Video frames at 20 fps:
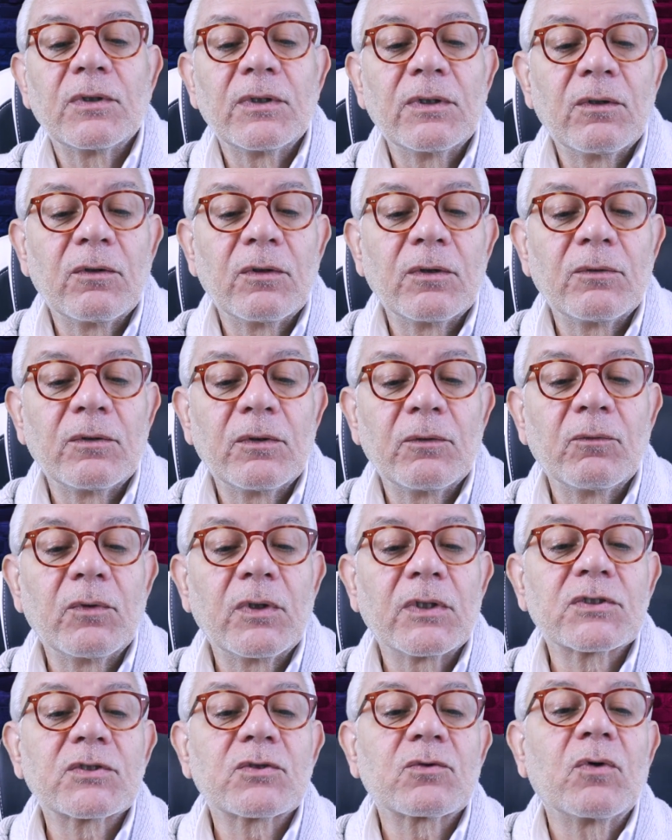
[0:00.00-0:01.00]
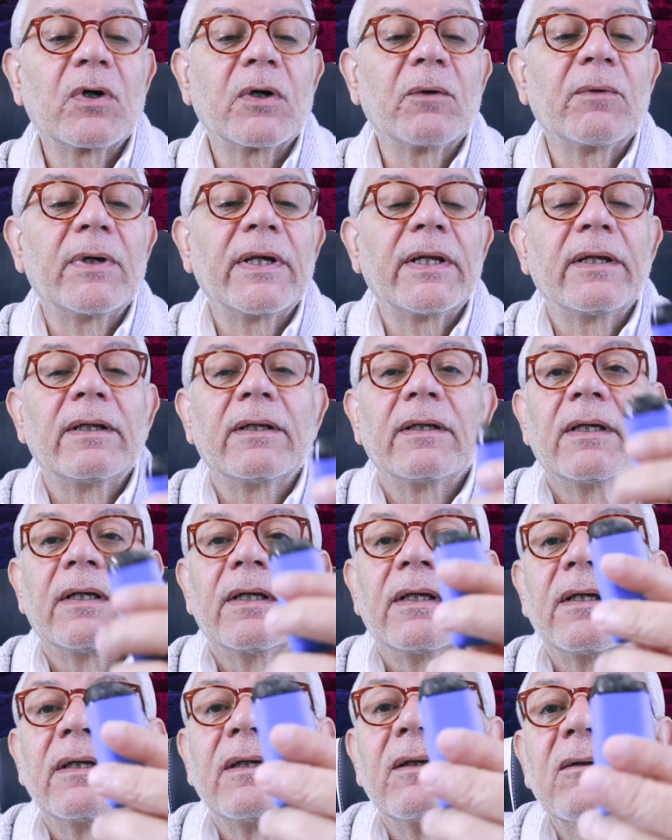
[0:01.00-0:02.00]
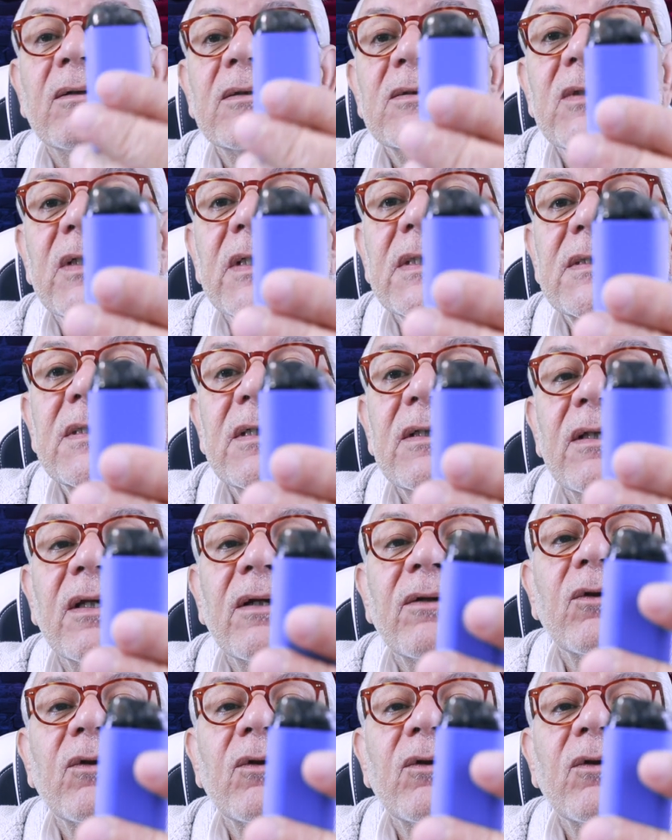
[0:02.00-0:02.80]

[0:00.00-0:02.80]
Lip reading: it works quite well. As you can see there,